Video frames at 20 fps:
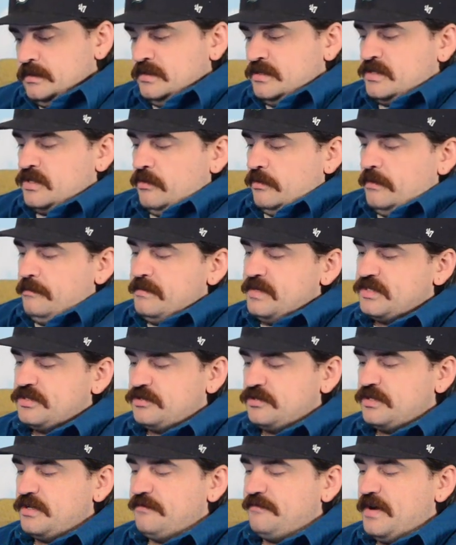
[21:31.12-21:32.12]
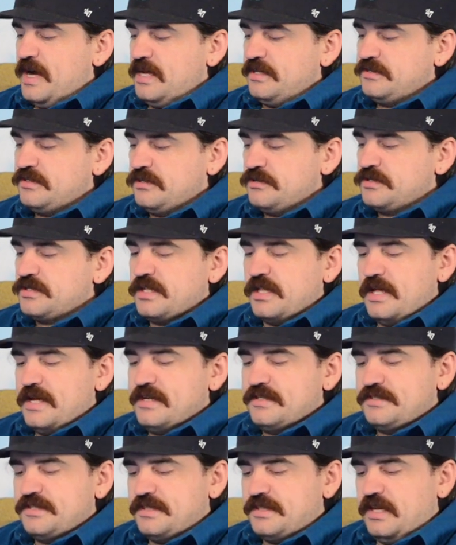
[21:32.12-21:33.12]
So in Mr. Davanzo's
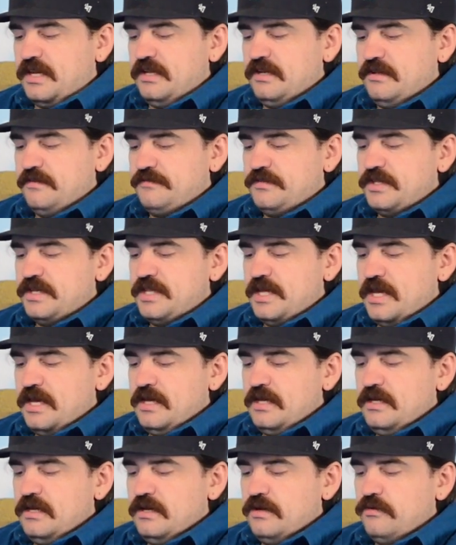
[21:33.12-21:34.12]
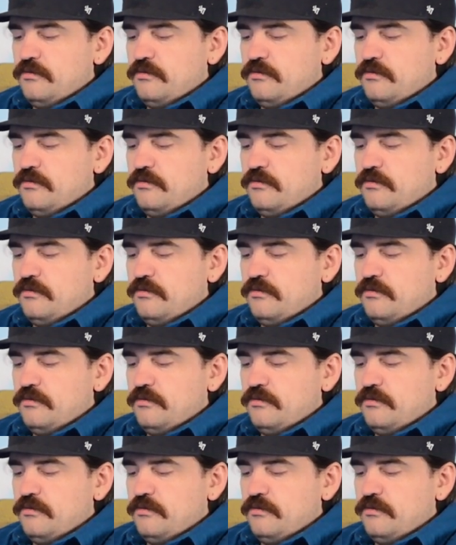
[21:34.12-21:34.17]
class at the end of the day,